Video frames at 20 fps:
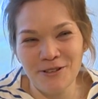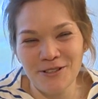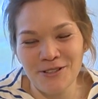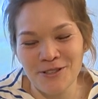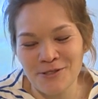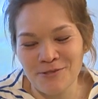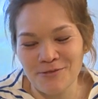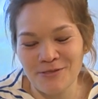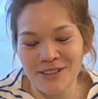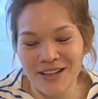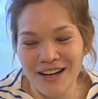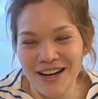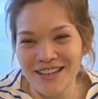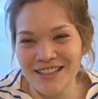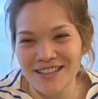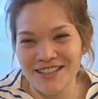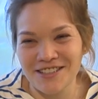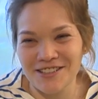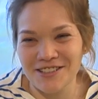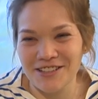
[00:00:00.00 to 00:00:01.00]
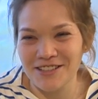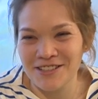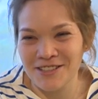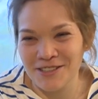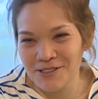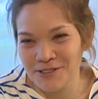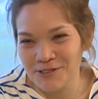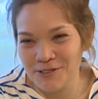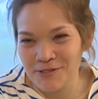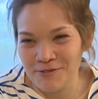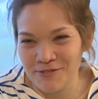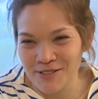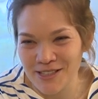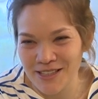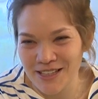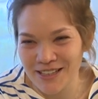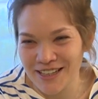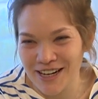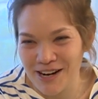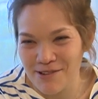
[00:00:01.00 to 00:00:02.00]
I registered on
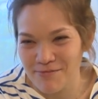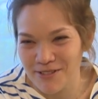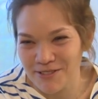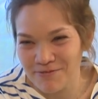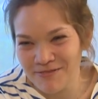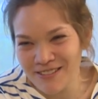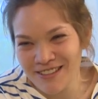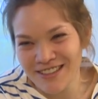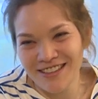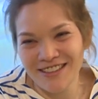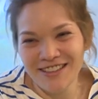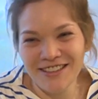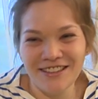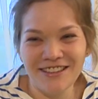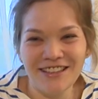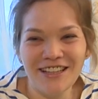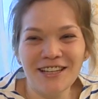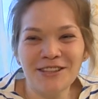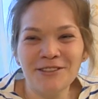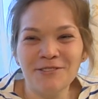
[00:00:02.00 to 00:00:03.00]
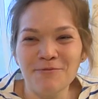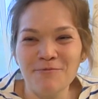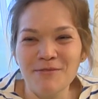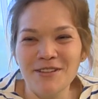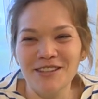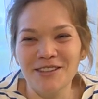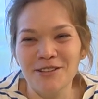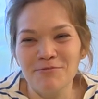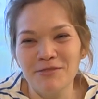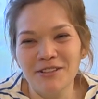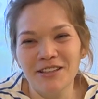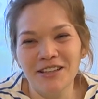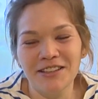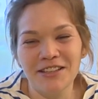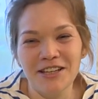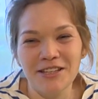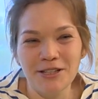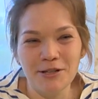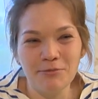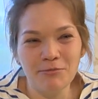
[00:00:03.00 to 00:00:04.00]
Instagram this morning.
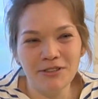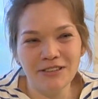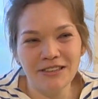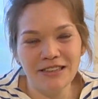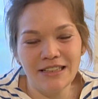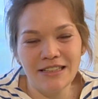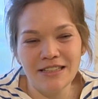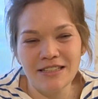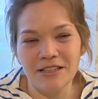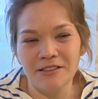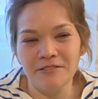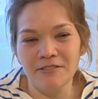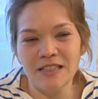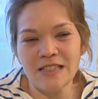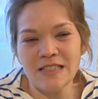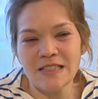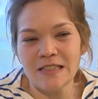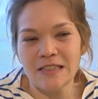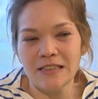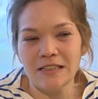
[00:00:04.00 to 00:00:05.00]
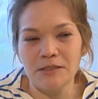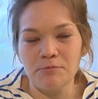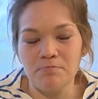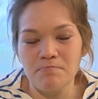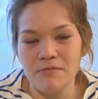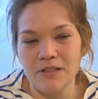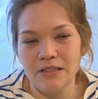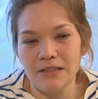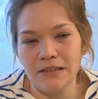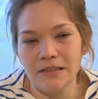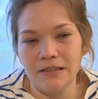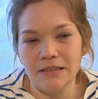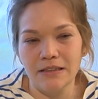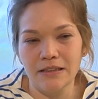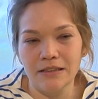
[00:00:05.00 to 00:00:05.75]
I never had the app before.